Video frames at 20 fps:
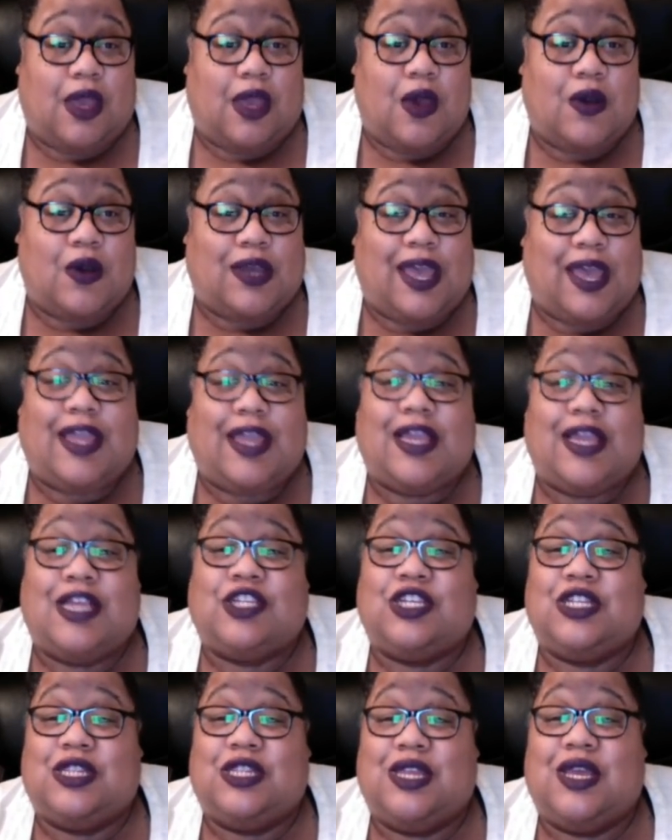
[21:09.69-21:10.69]
Okay, and
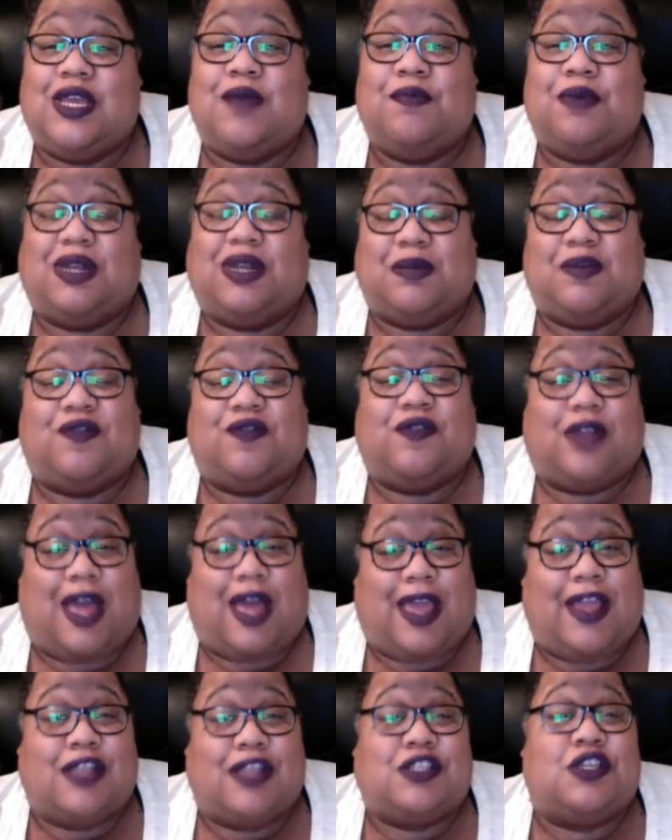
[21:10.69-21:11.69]
she then booked him a
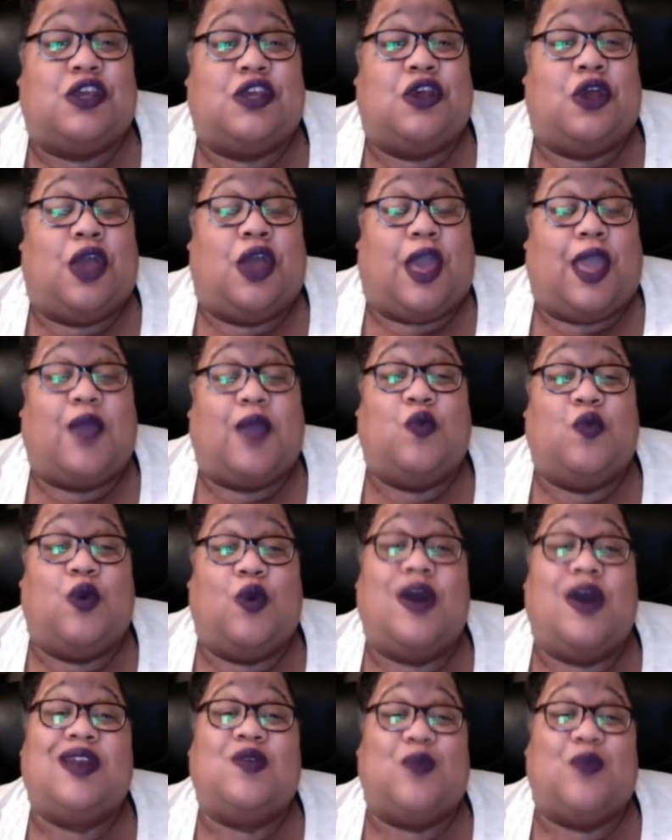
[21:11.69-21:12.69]
flight, a
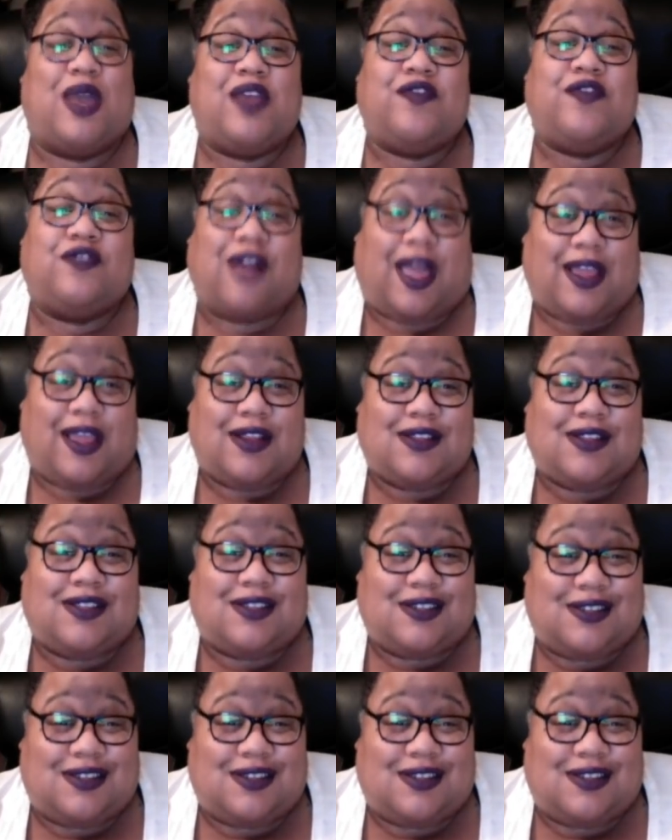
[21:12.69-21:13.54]
one way flight